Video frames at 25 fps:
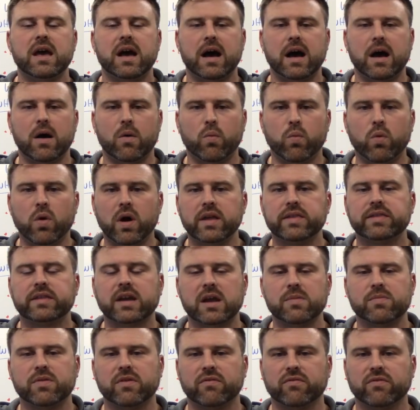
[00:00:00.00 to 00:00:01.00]
what
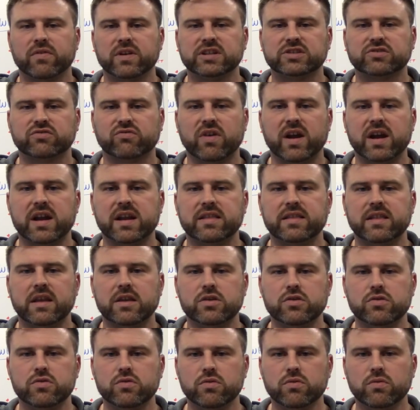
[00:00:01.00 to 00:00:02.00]
type of risk rating
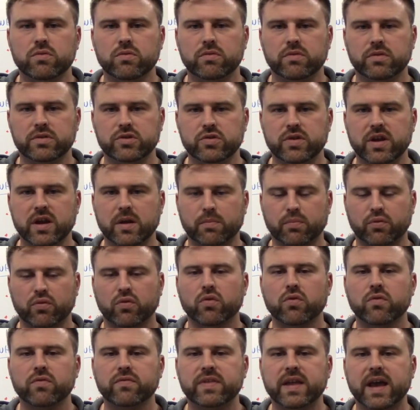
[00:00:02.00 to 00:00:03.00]
that you get
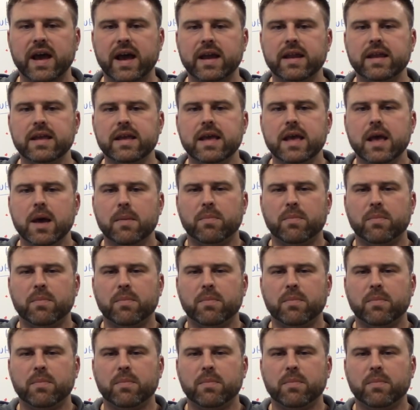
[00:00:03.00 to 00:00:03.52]
approved at.